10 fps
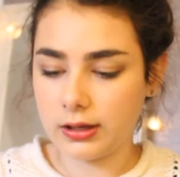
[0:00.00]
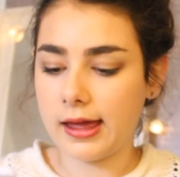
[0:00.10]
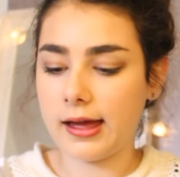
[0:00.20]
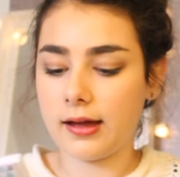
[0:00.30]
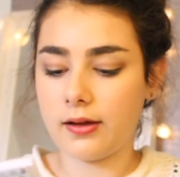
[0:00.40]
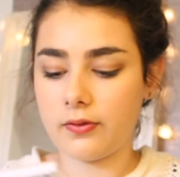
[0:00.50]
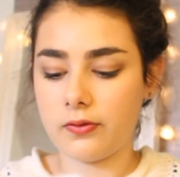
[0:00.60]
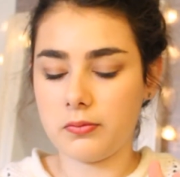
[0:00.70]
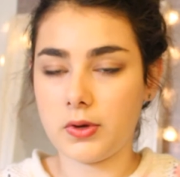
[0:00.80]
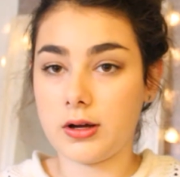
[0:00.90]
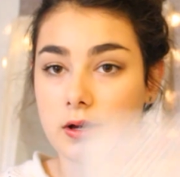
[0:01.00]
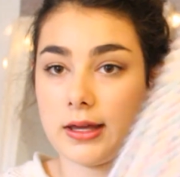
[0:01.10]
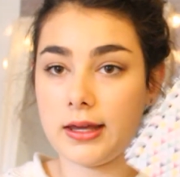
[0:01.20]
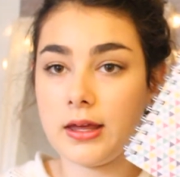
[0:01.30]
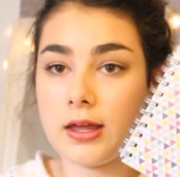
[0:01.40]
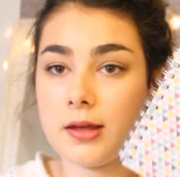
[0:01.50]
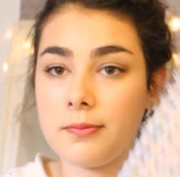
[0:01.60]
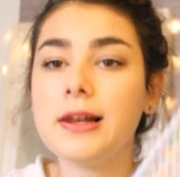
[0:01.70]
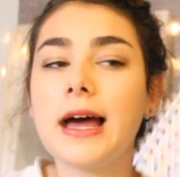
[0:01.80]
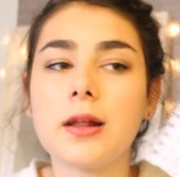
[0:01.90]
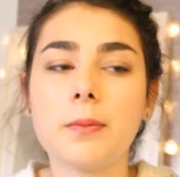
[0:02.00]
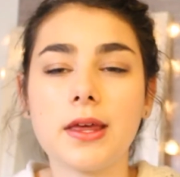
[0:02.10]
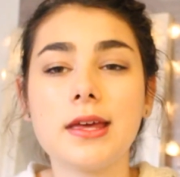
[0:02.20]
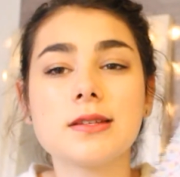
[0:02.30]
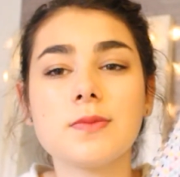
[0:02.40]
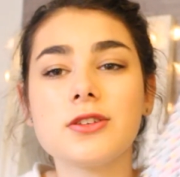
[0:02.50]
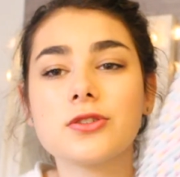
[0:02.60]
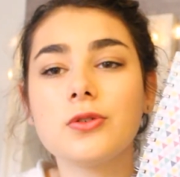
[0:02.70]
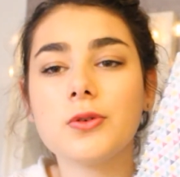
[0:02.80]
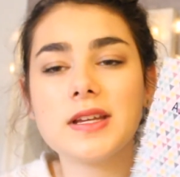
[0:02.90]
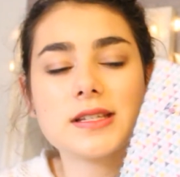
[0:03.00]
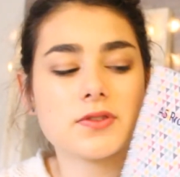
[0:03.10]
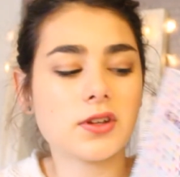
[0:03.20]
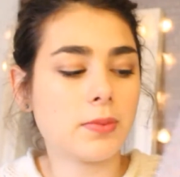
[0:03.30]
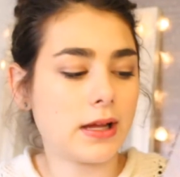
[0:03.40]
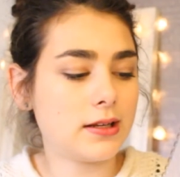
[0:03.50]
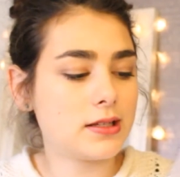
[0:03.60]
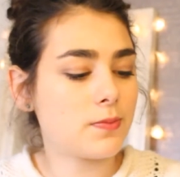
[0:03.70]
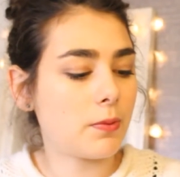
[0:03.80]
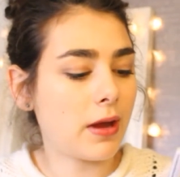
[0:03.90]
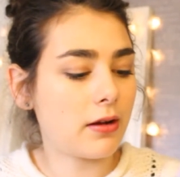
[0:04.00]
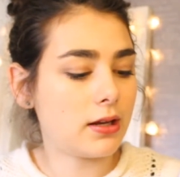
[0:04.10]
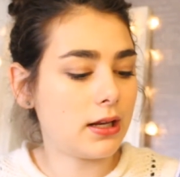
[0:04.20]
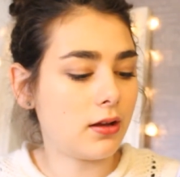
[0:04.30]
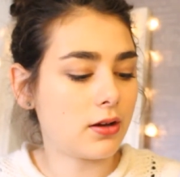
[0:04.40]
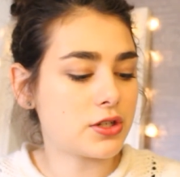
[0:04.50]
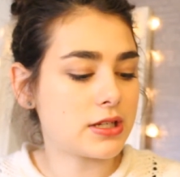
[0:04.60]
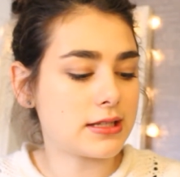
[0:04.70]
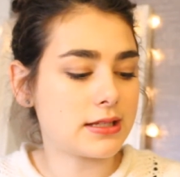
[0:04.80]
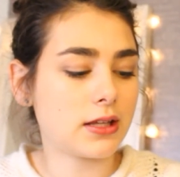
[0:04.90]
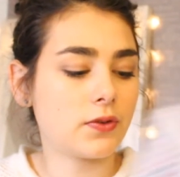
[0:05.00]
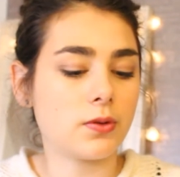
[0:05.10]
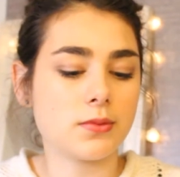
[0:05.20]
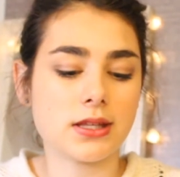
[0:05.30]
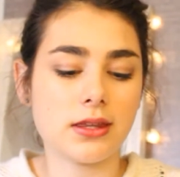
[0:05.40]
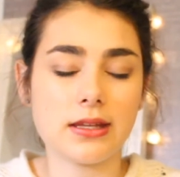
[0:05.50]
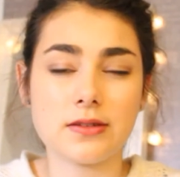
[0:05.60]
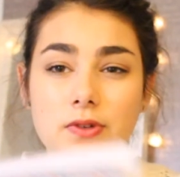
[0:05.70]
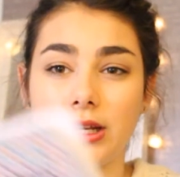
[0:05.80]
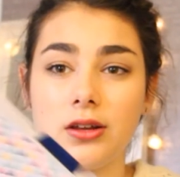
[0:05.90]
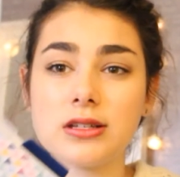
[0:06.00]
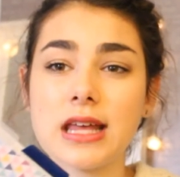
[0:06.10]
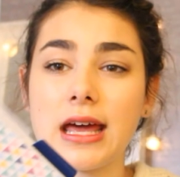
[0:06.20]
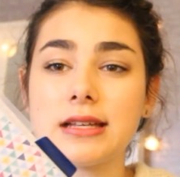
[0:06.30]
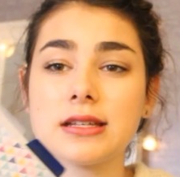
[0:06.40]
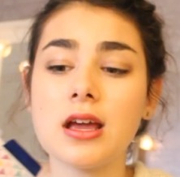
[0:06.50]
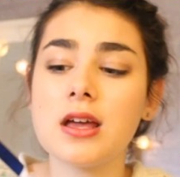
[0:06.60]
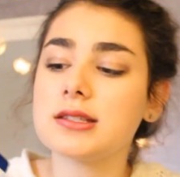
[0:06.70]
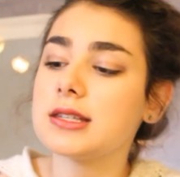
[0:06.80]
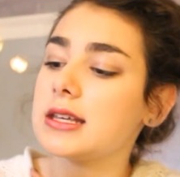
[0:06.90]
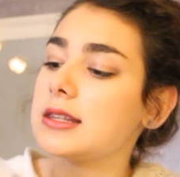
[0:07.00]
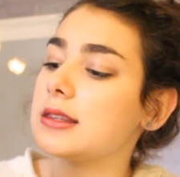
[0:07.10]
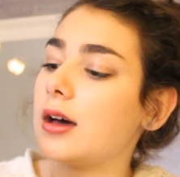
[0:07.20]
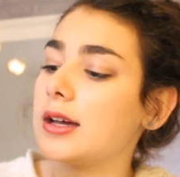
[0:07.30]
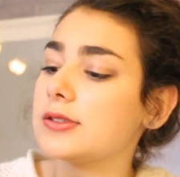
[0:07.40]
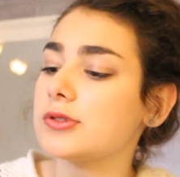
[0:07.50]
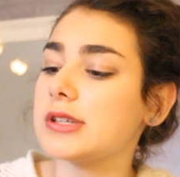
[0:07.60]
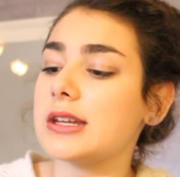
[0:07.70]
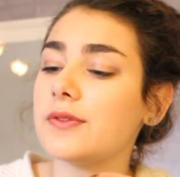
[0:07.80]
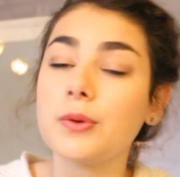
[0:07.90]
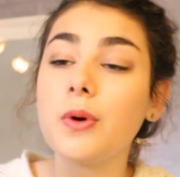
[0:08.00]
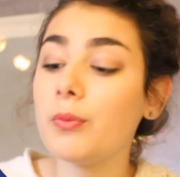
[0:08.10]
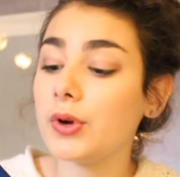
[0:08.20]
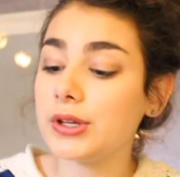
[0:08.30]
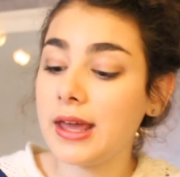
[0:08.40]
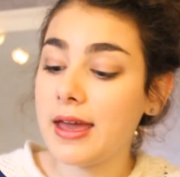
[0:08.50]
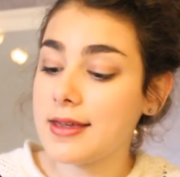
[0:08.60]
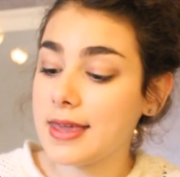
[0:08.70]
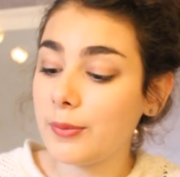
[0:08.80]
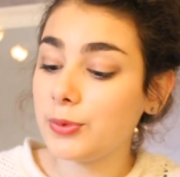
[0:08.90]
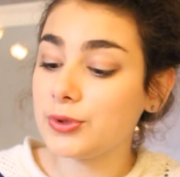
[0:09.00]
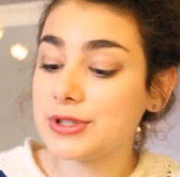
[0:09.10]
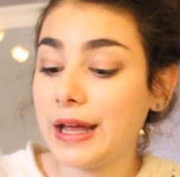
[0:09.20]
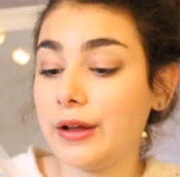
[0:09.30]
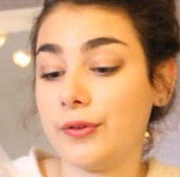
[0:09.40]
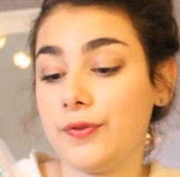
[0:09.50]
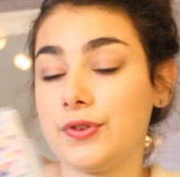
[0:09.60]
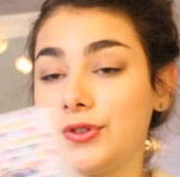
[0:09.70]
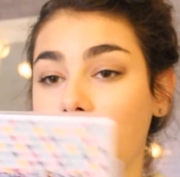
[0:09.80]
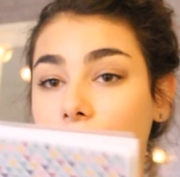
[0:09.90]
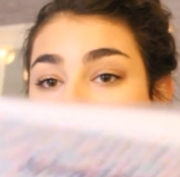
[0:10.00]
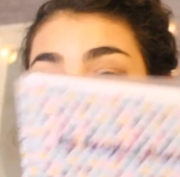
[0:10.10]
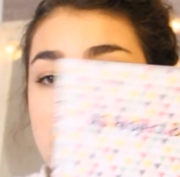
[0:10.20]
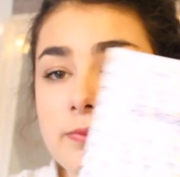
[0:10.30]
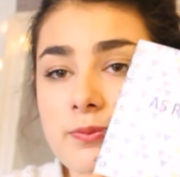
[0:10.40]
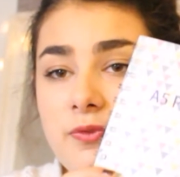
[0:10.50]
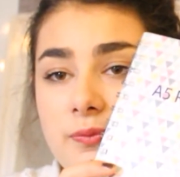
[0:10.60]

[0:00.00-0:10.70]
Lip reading: I have my planner because my school always gives us planners, but apparently last year's sixth form said that they didn't really use theirs, so our school said if you want one, get one yourself. So I've